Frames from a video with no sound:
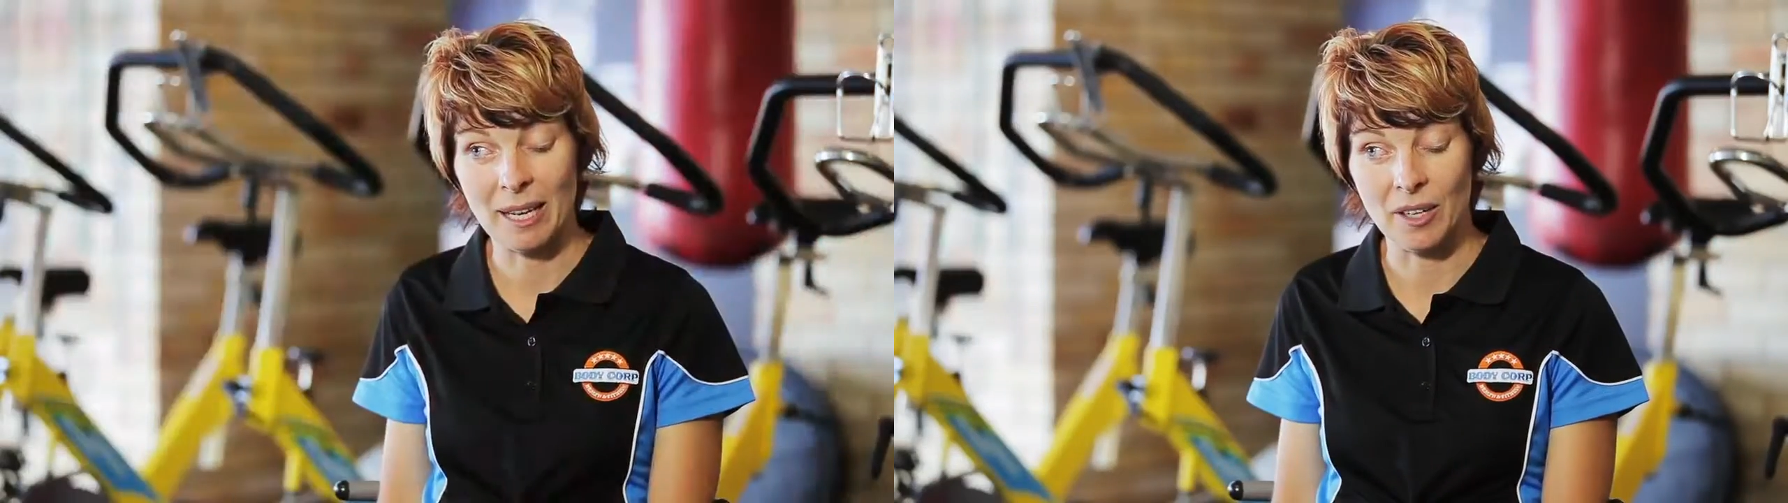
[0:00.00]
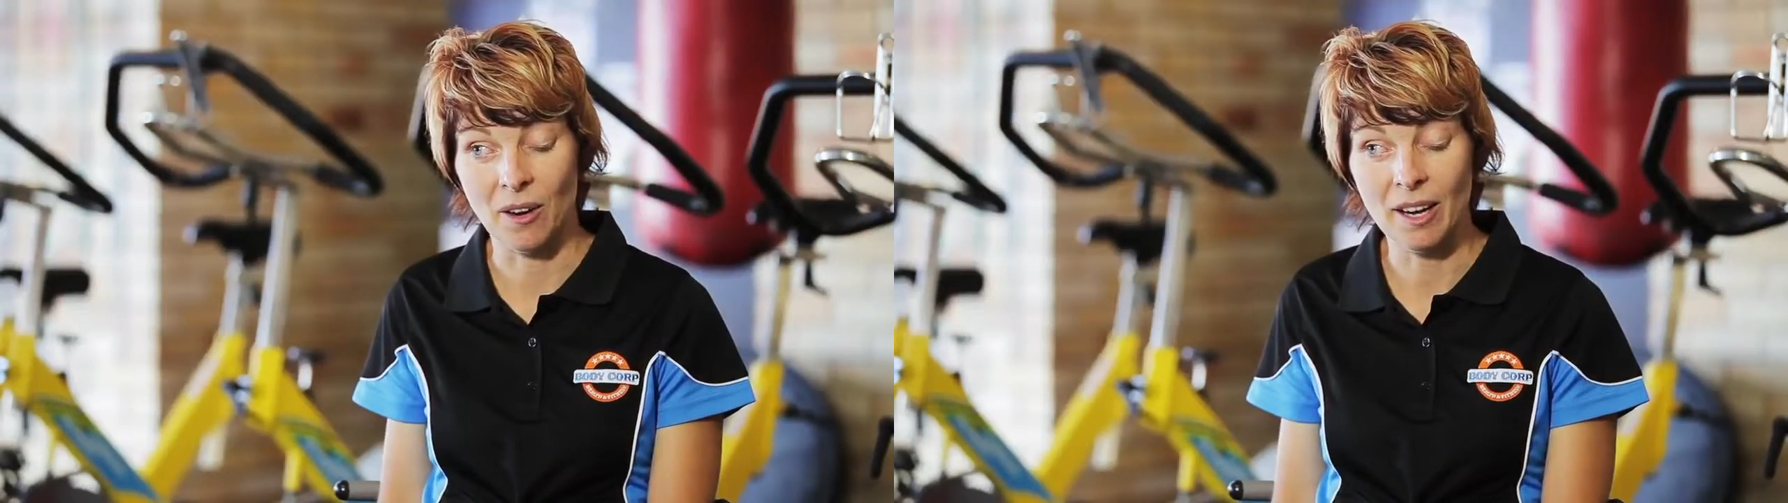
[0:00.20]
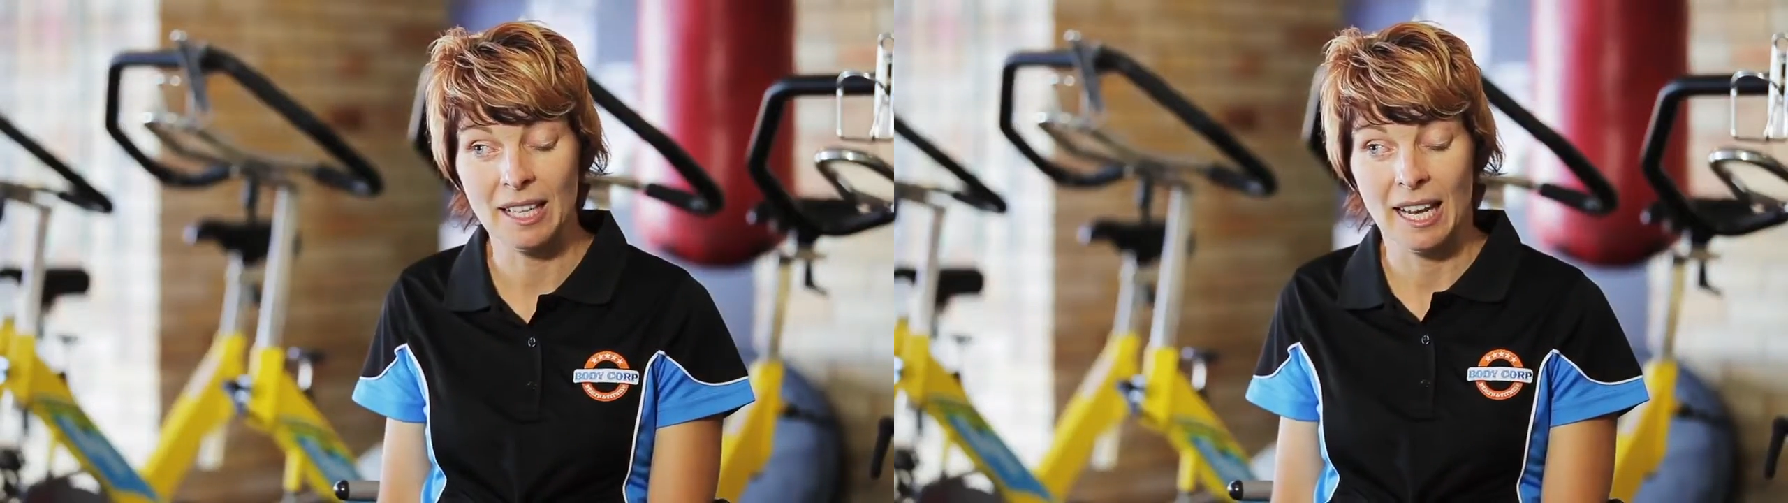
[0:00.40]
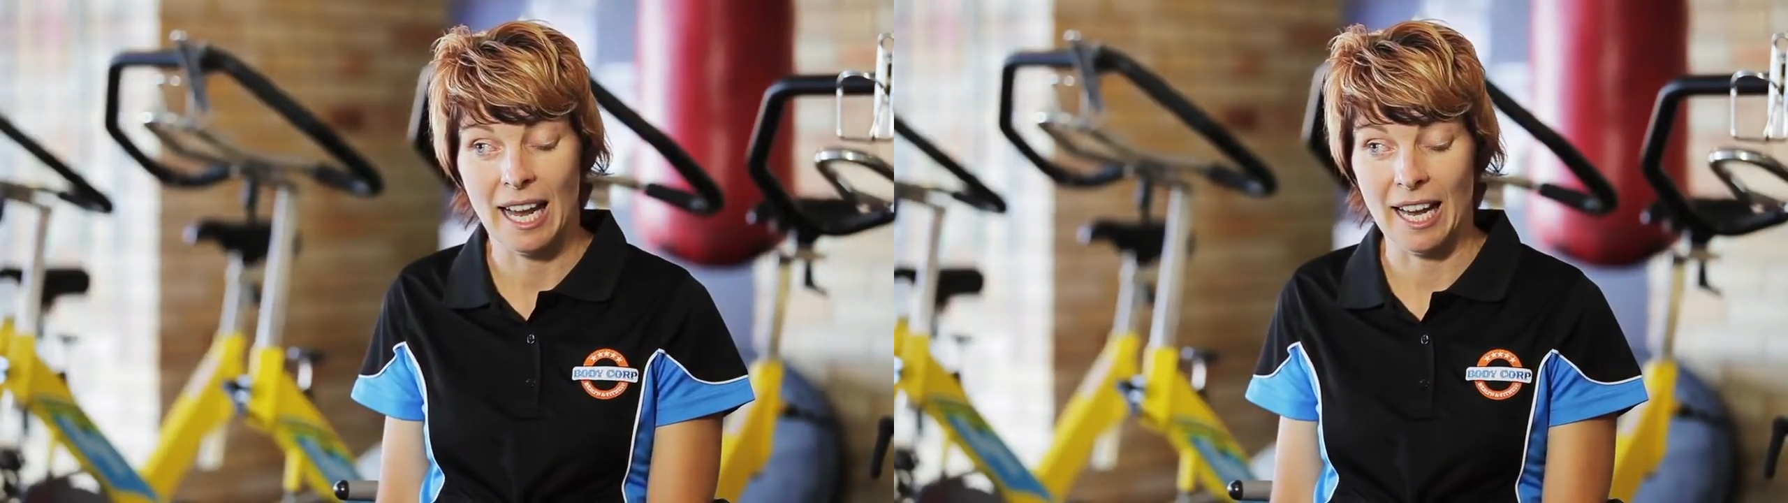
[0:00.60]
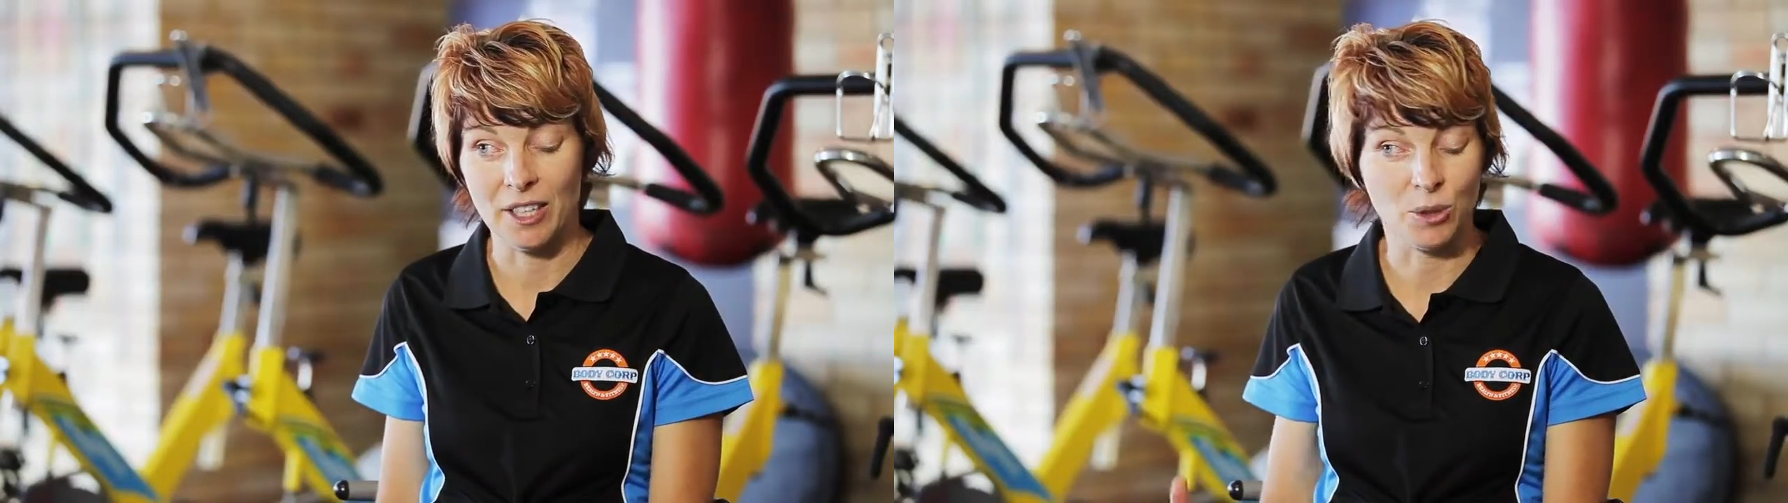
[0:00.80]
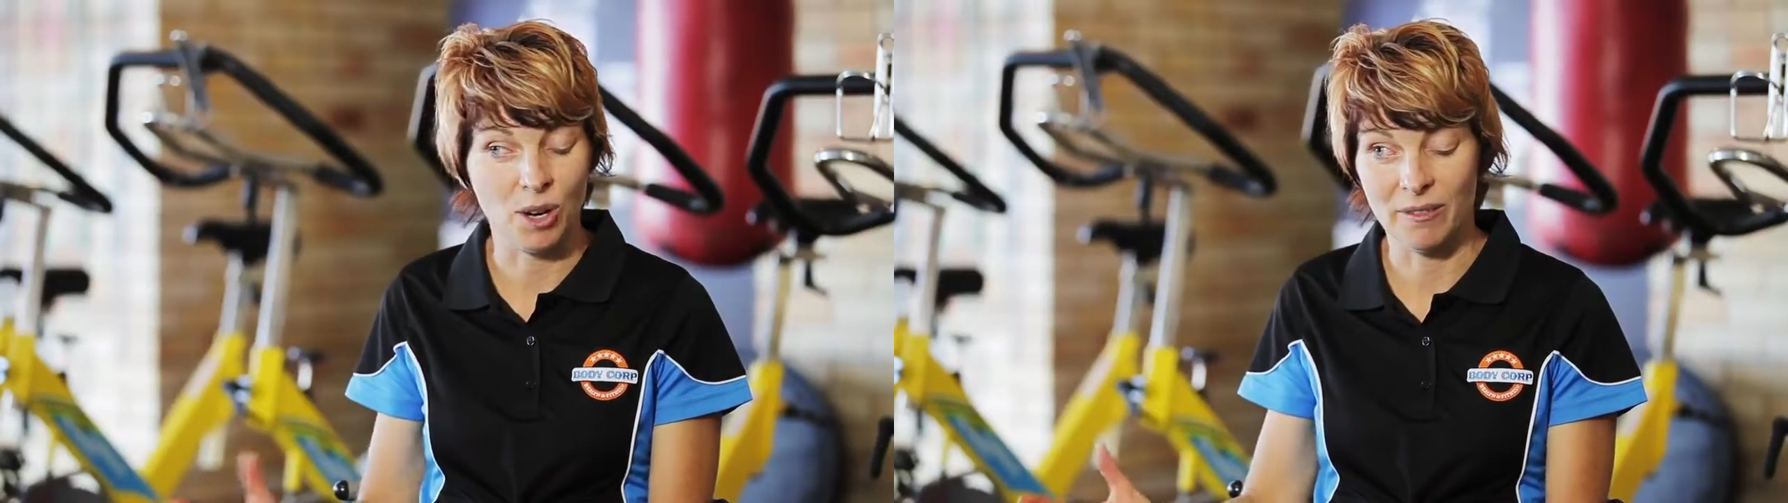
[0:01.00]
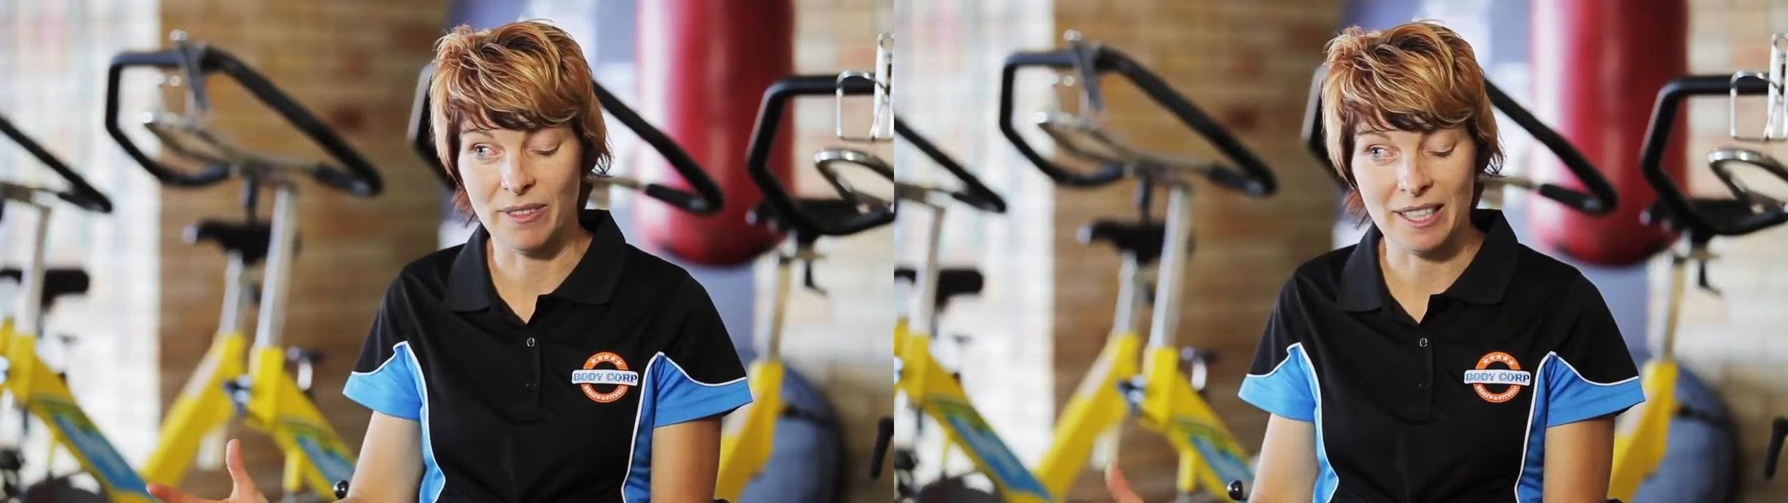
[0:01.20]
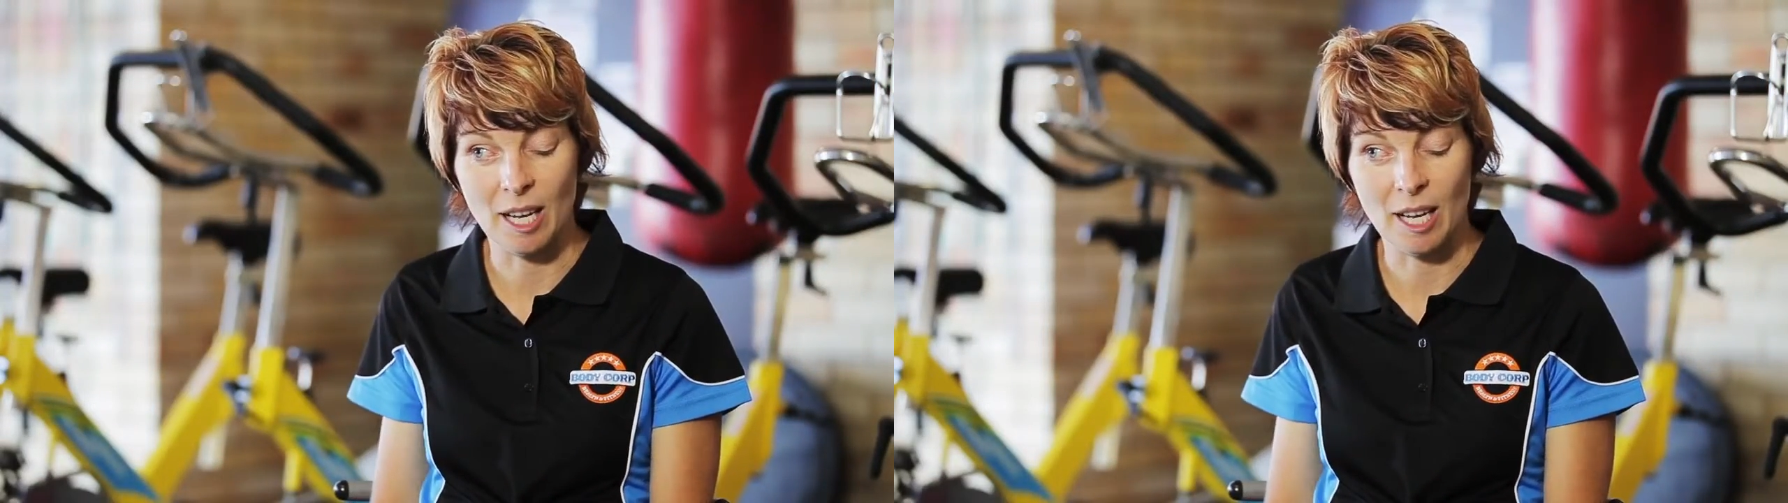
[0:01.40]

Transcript: at night and try and fit